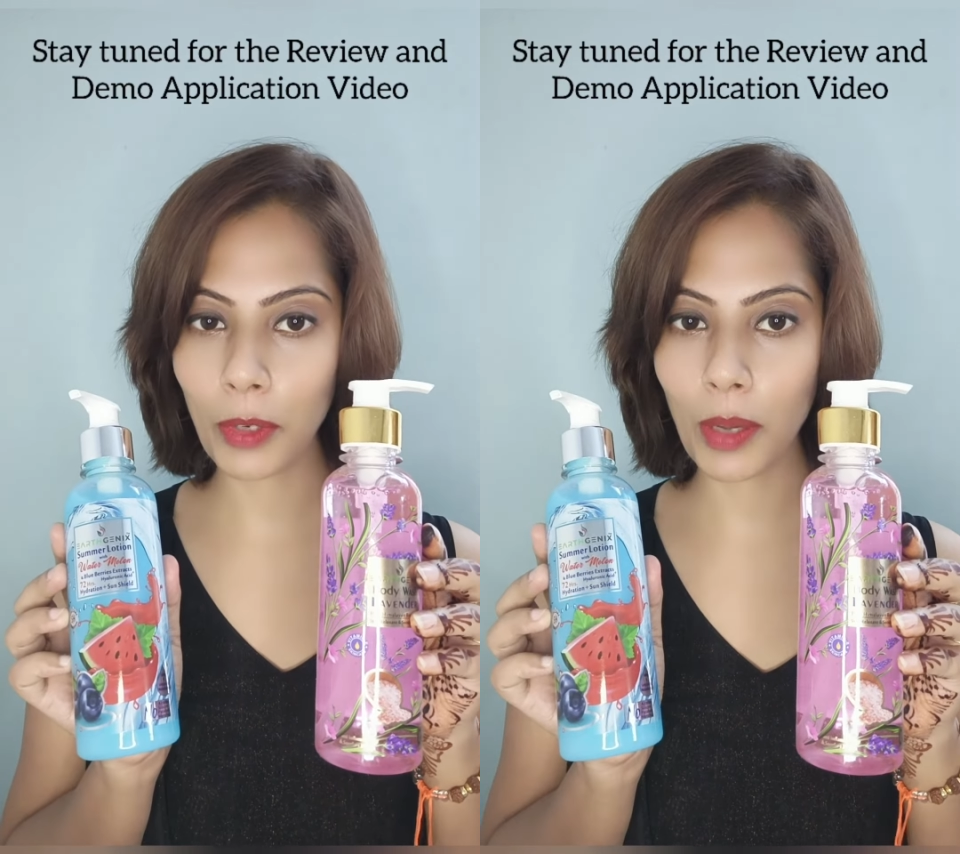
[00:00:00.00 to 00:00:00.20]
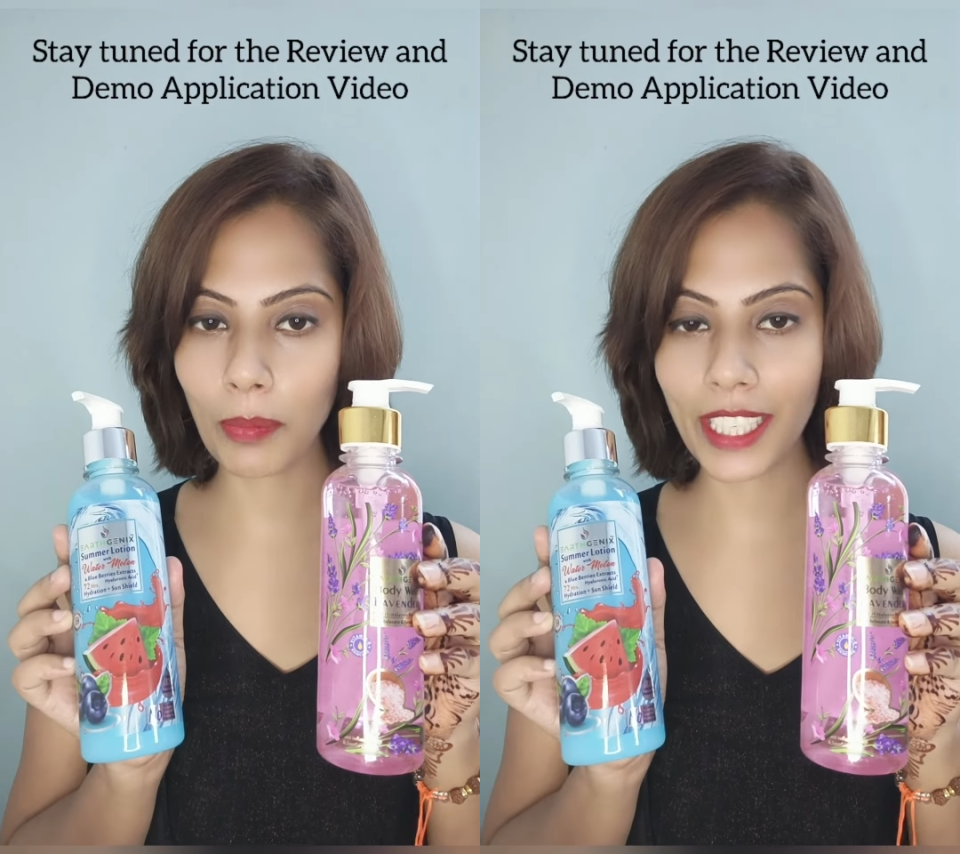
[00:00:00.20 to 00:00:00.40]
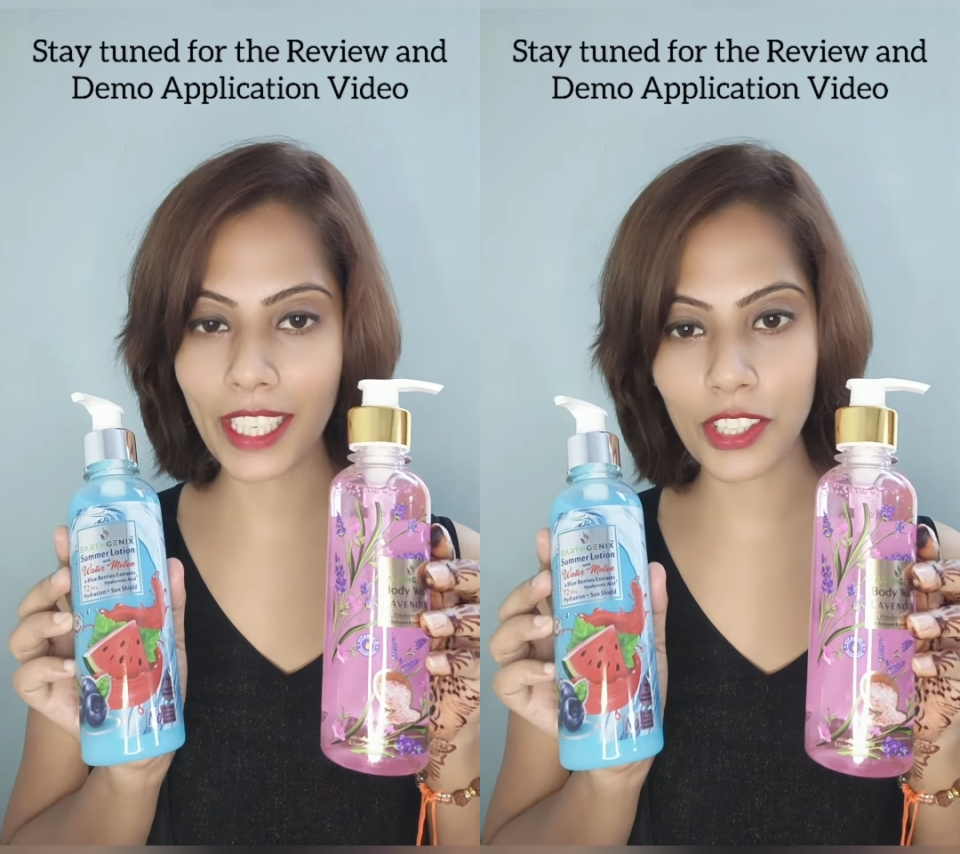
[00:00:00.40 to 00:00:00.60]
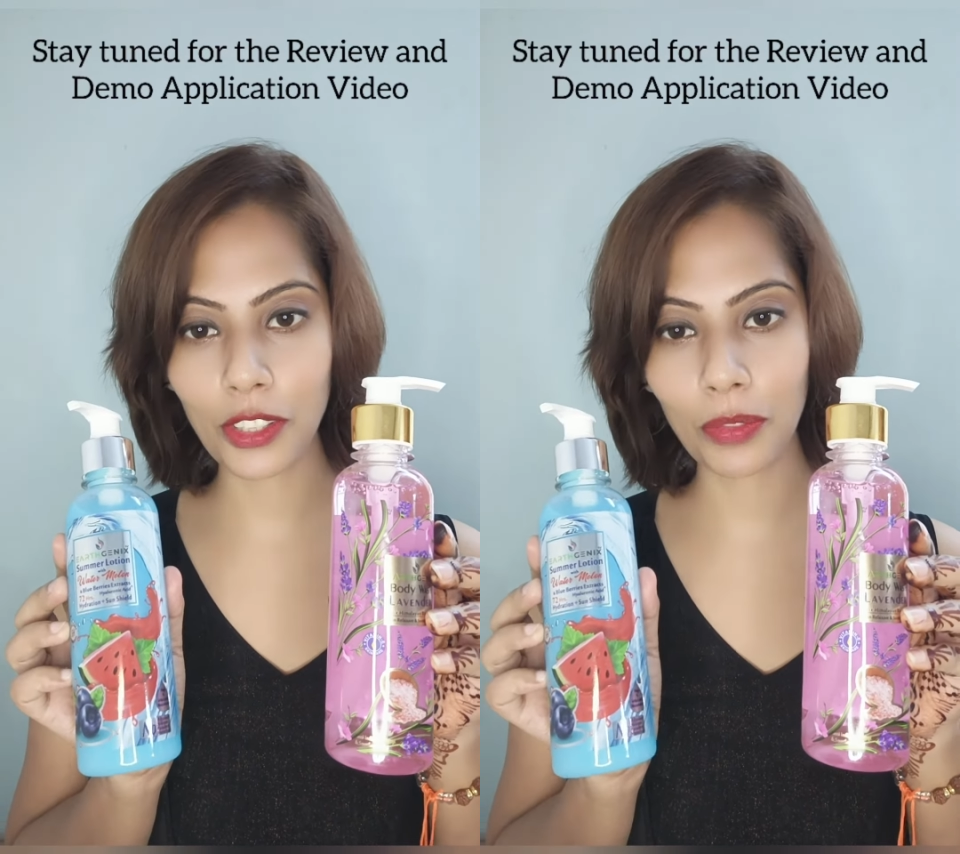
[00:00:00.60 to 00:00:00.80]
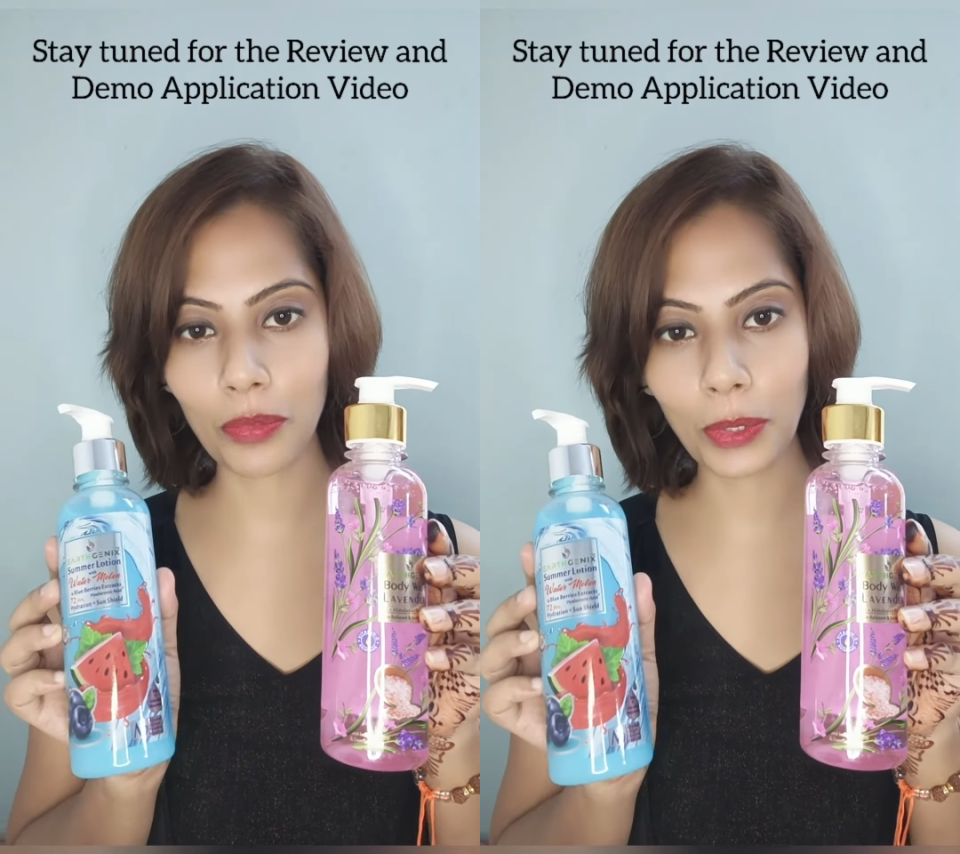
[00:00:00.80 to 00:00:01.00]
application
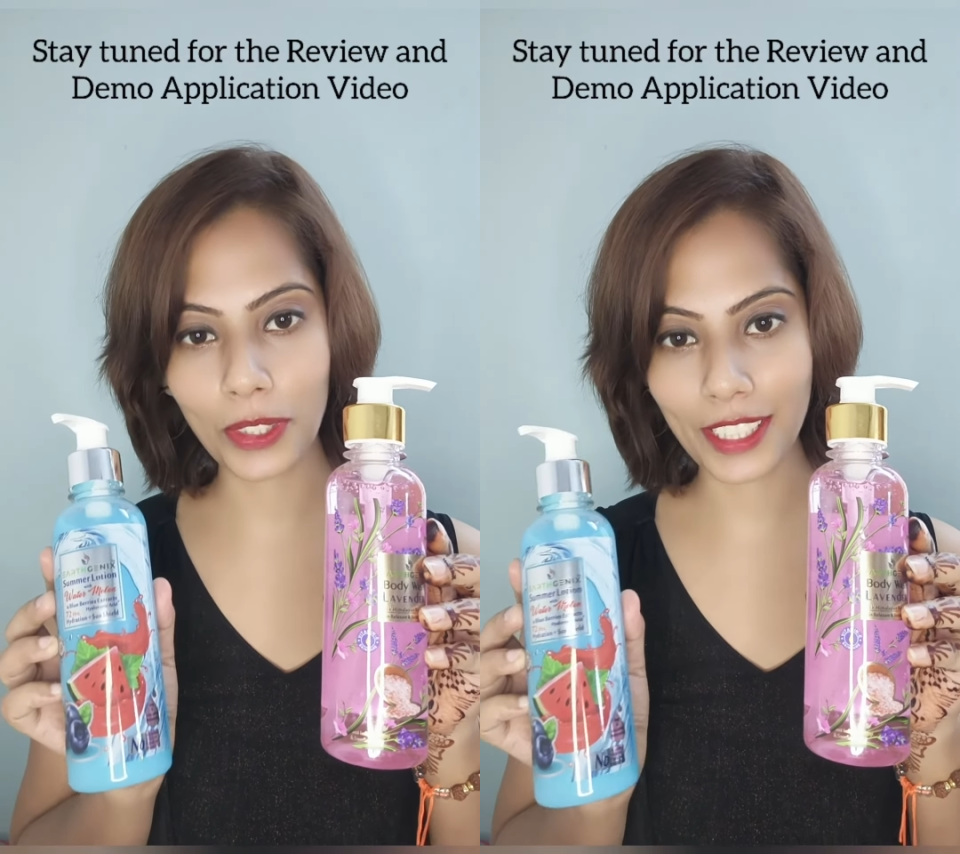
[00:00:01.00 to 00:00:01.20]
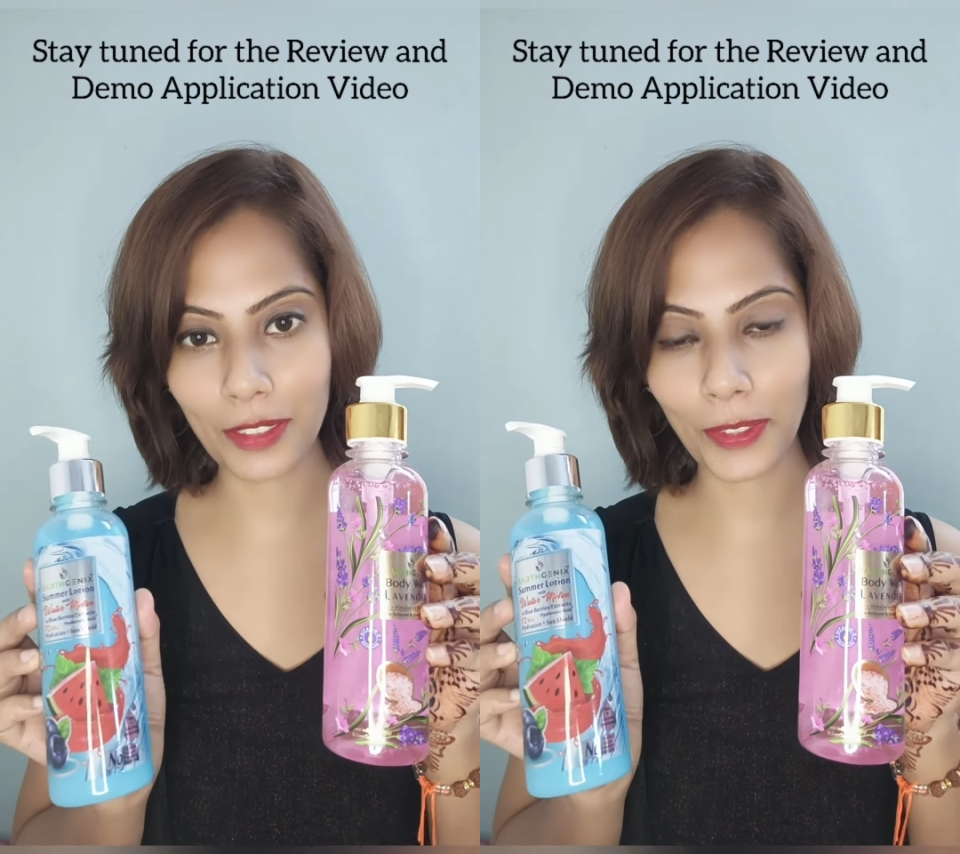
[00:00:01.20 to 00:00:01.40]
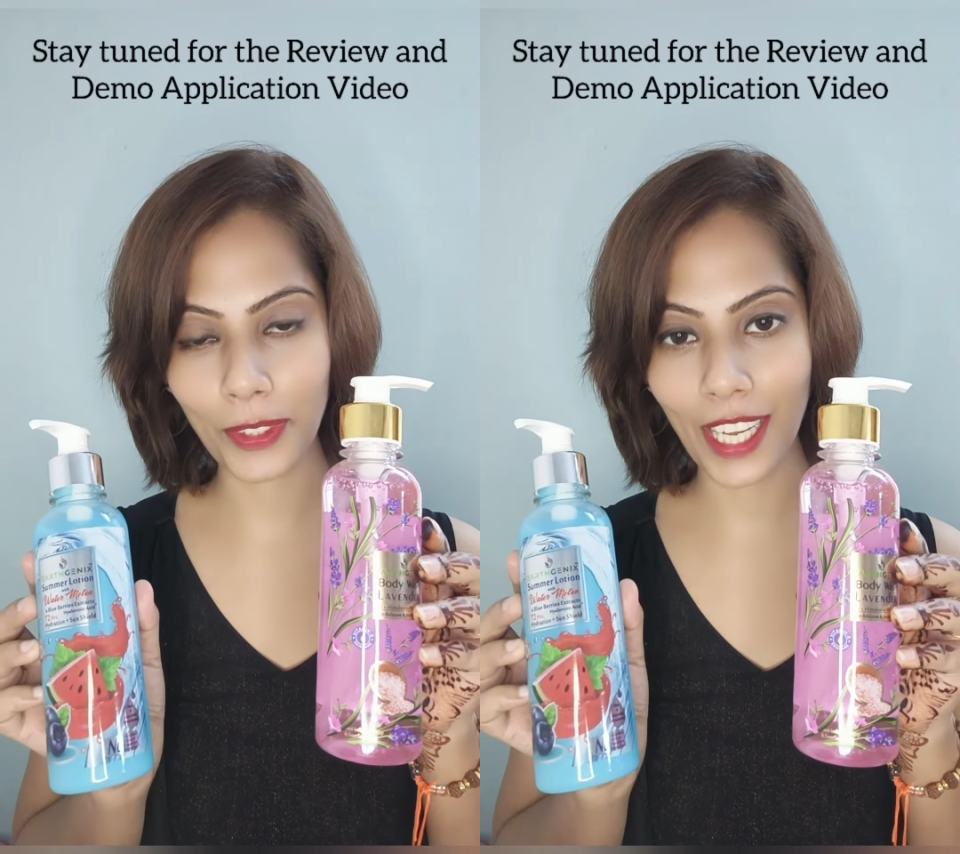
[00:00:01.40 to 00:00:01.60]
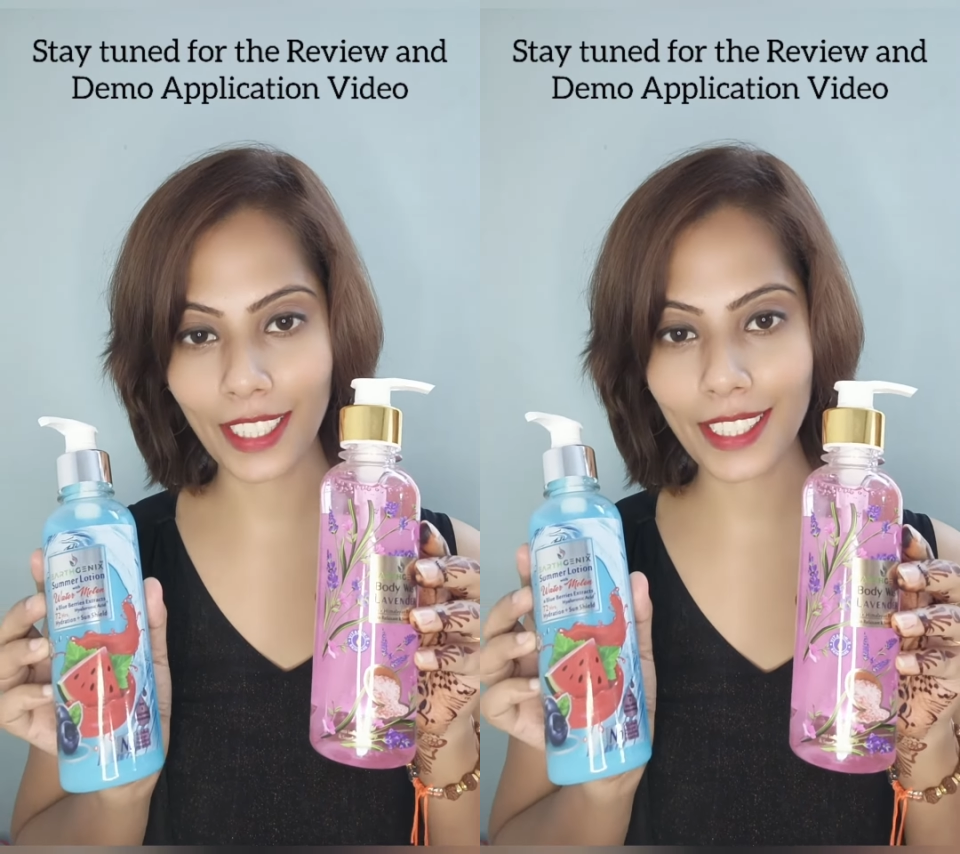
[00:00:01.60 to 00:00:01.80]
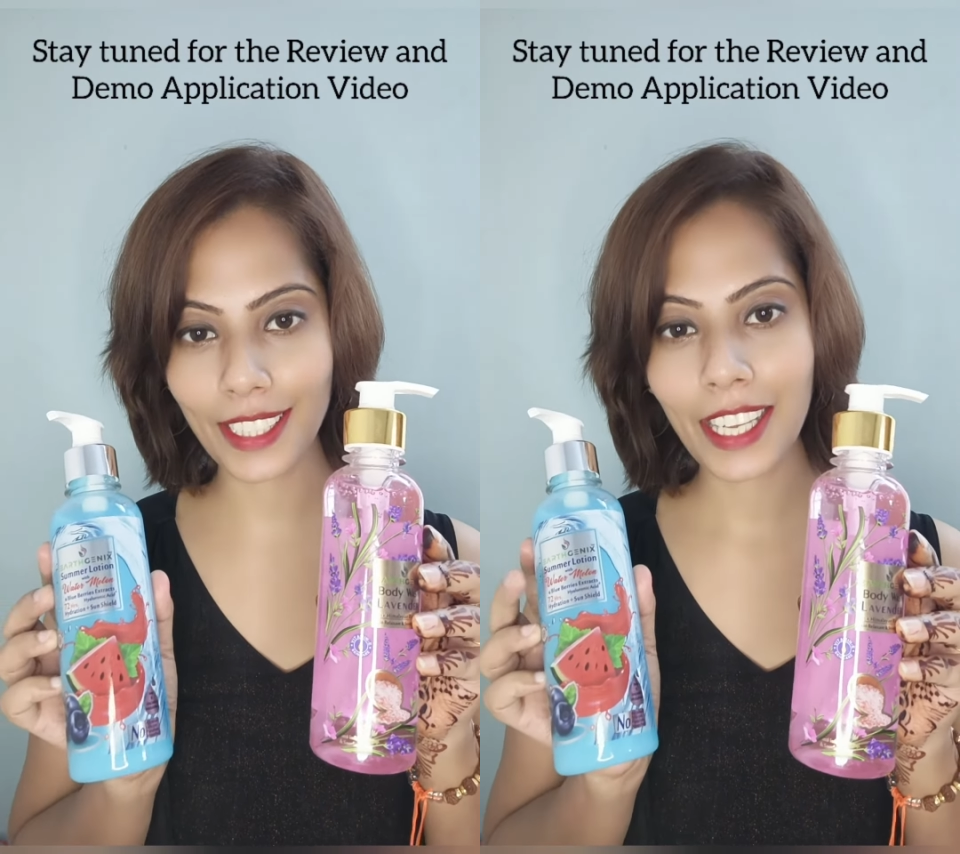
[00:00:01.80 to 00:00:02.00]
of both these
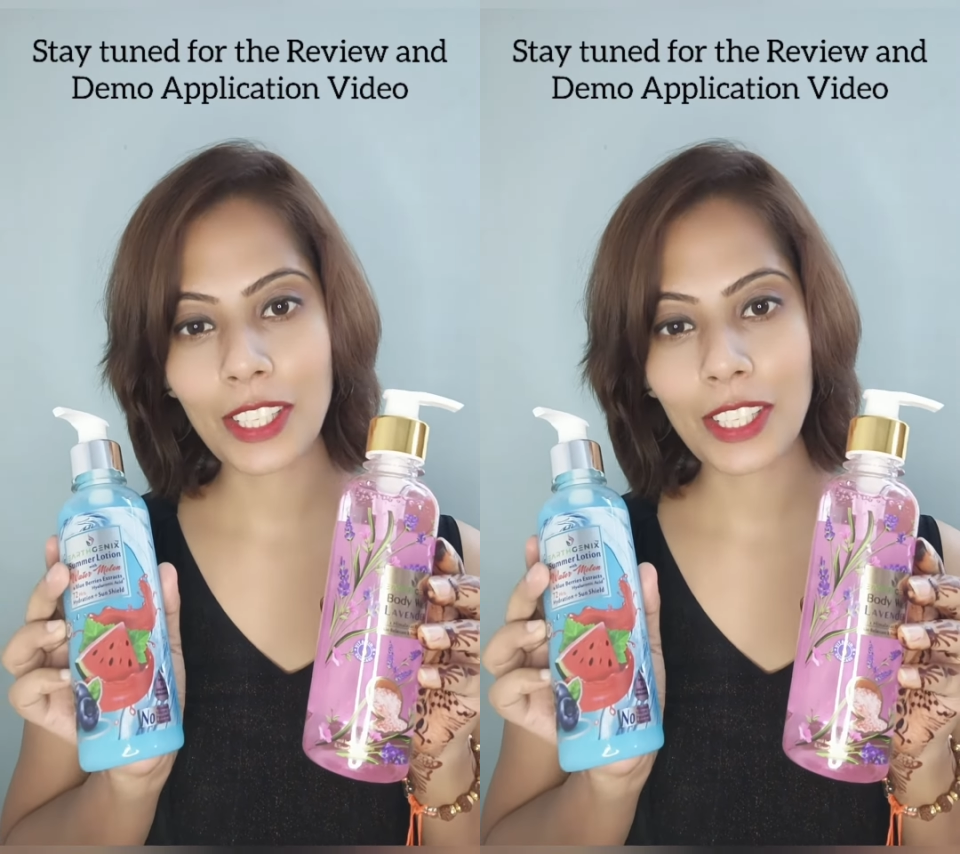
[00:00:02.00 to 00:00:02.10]
products.